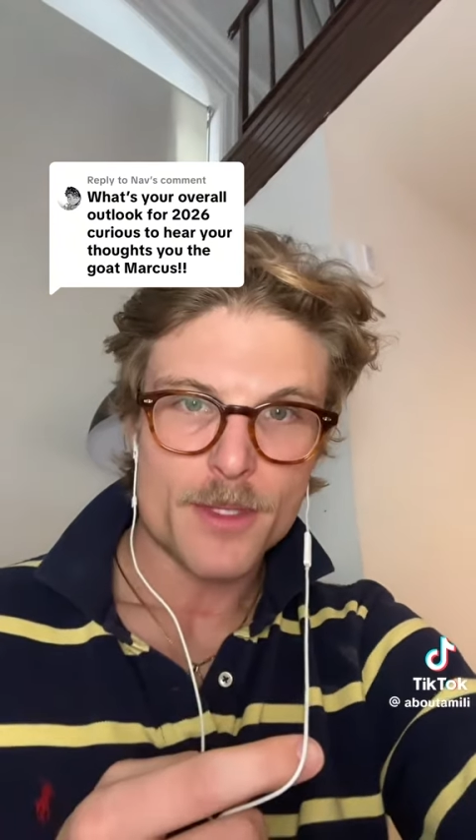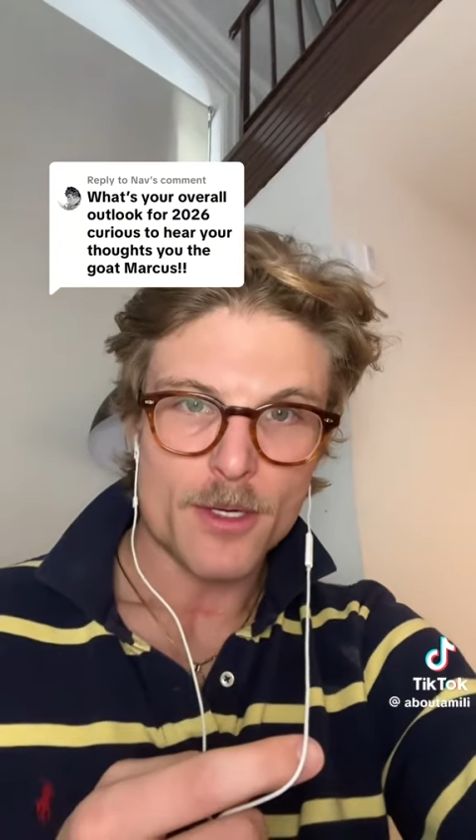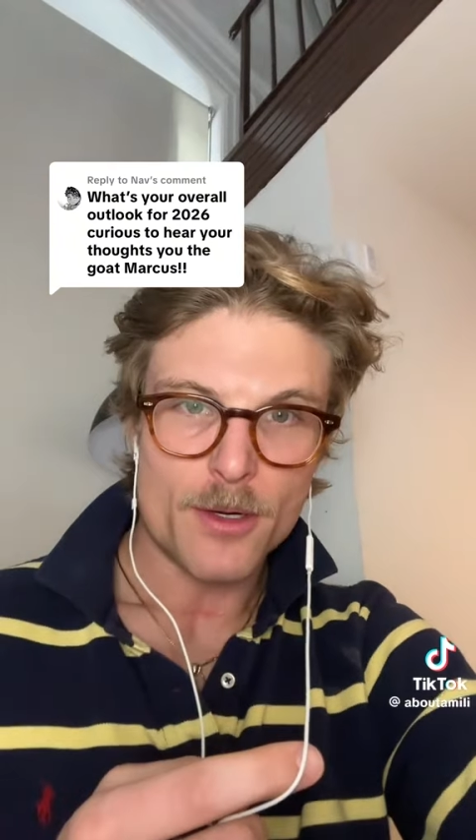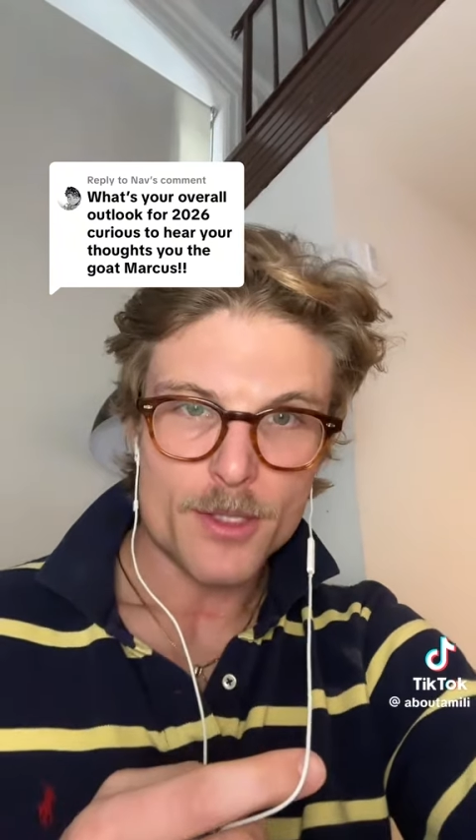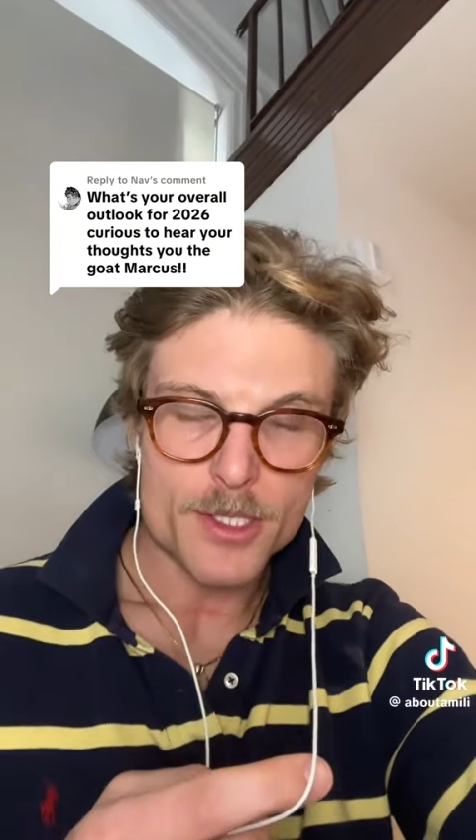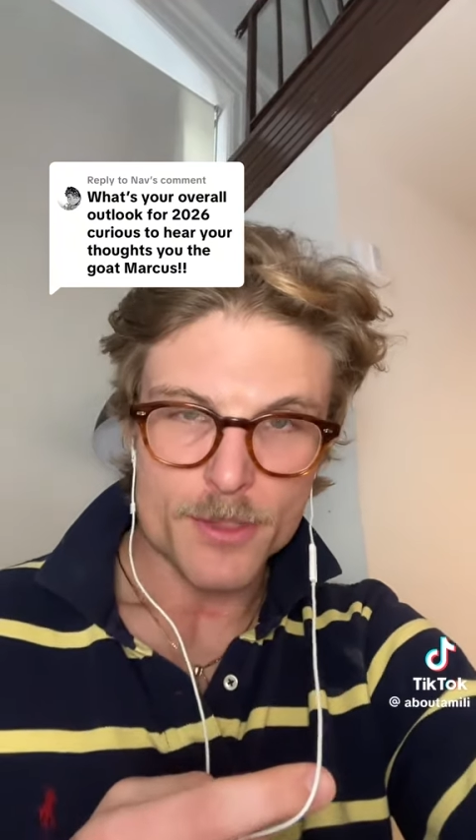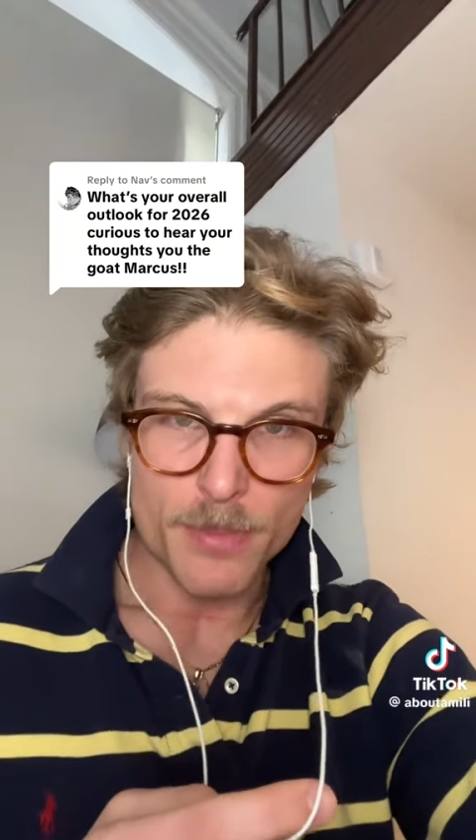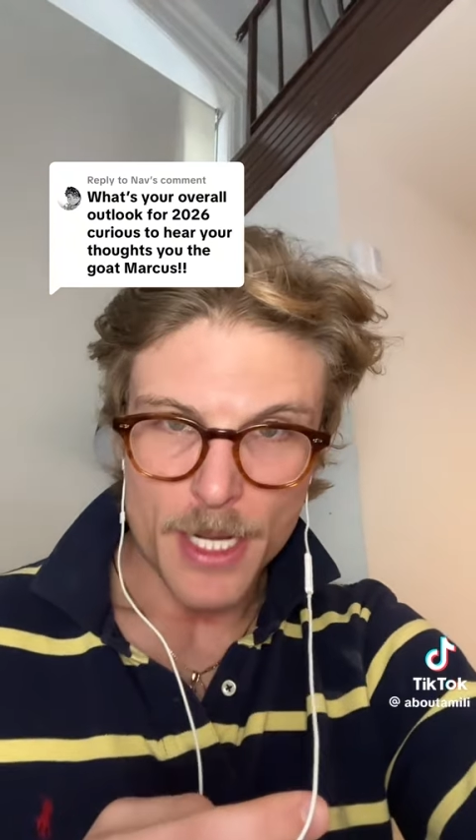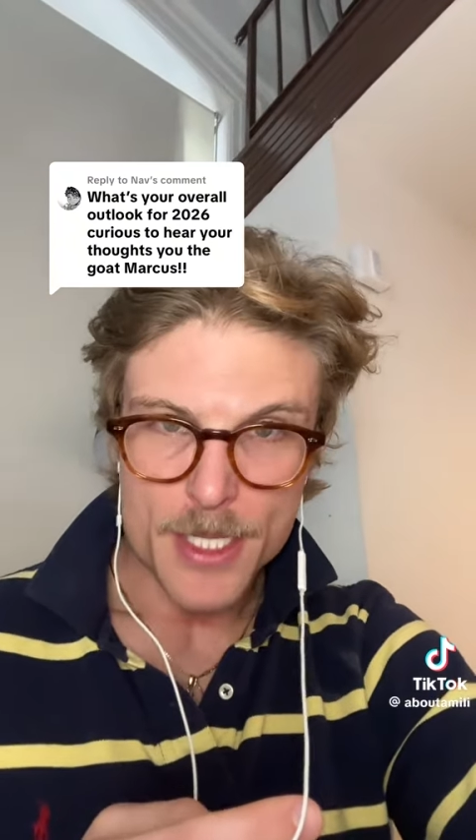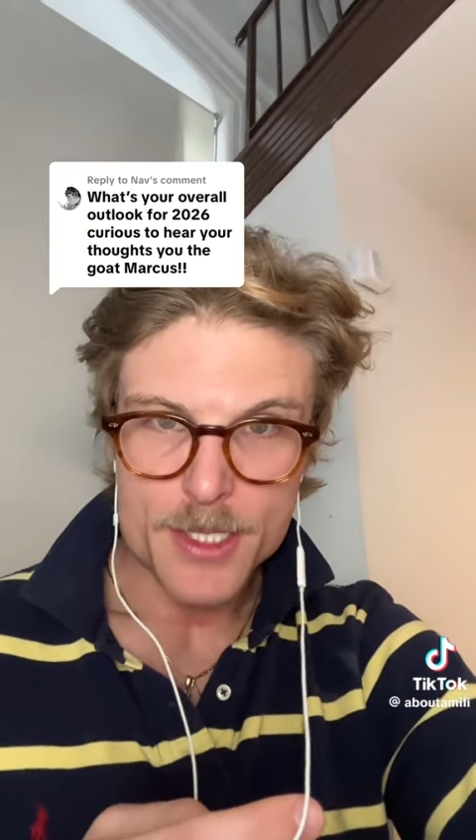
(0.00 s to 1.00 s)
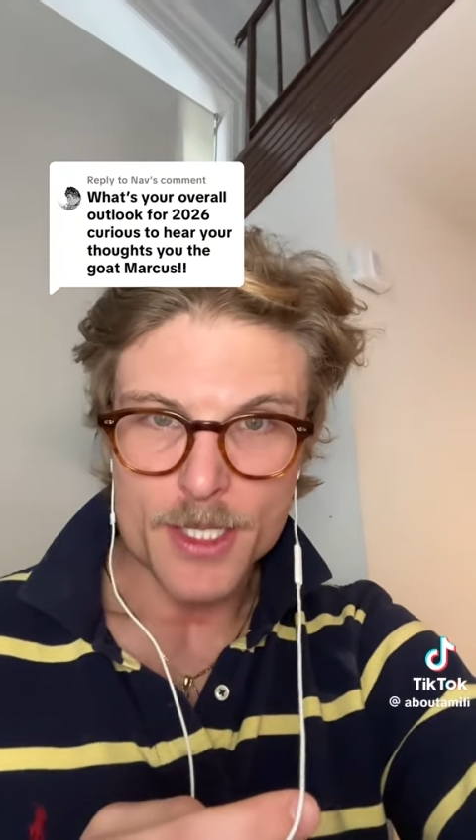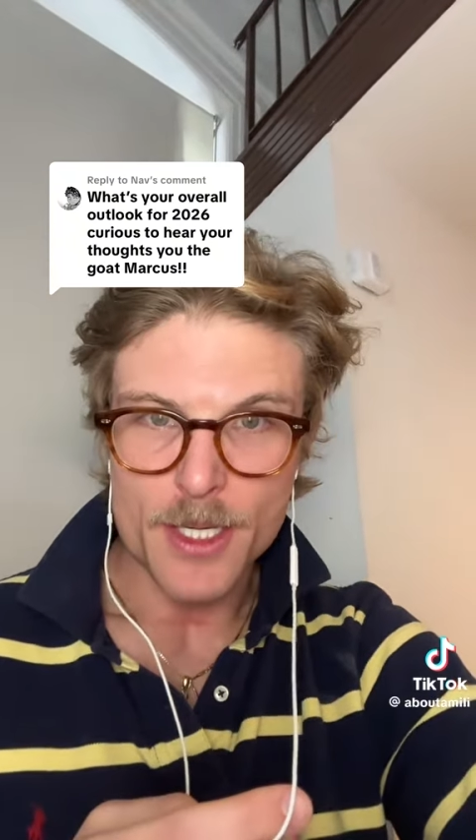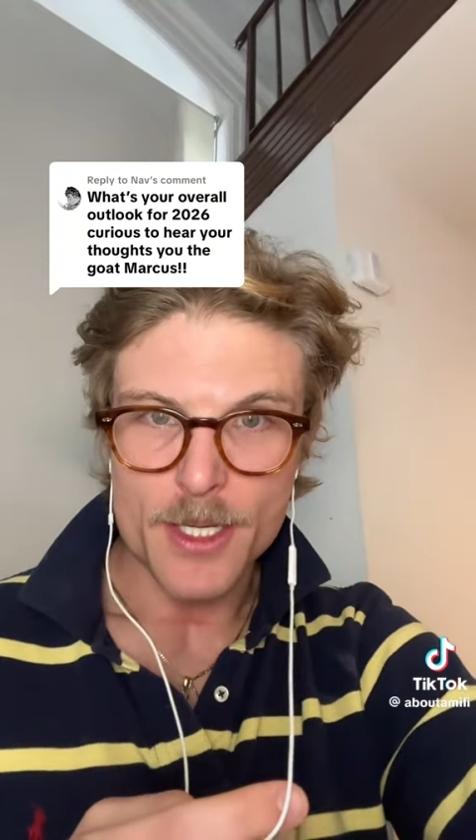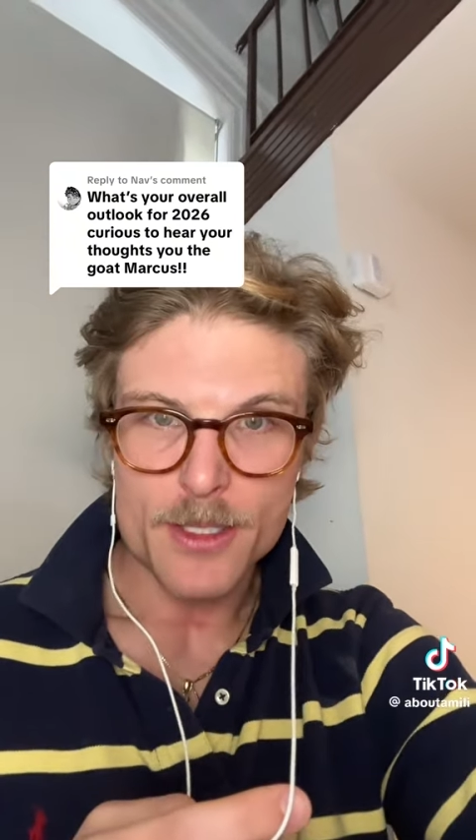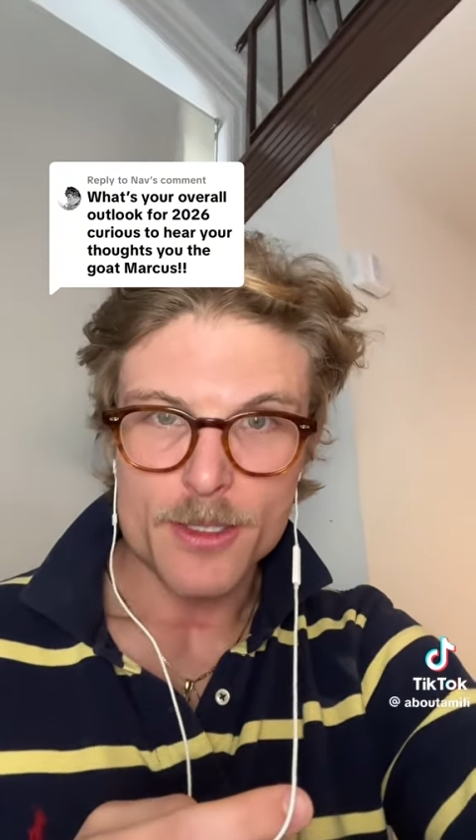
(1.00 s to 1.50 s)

On the supply side,